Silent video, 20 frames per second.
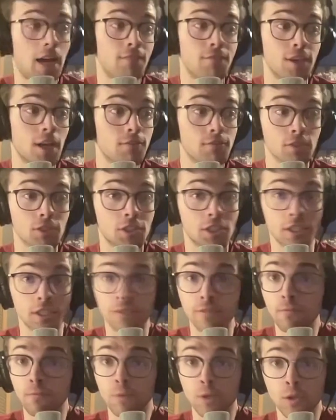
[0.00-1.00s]
never
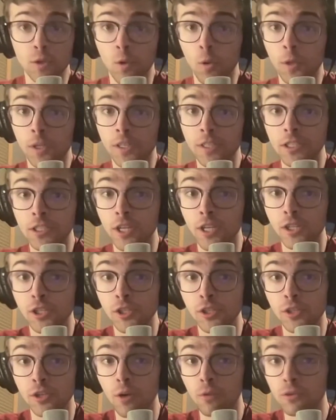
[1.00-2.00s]
seen recording
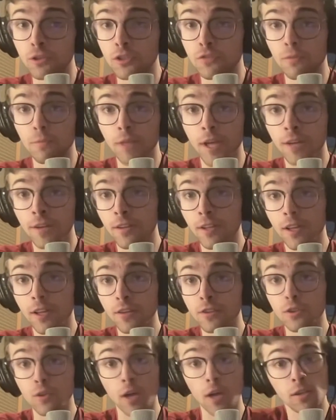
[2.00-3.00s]
session notes from that day,
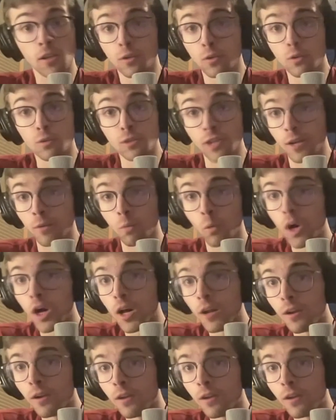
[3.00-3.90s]
so I don't know who's on what.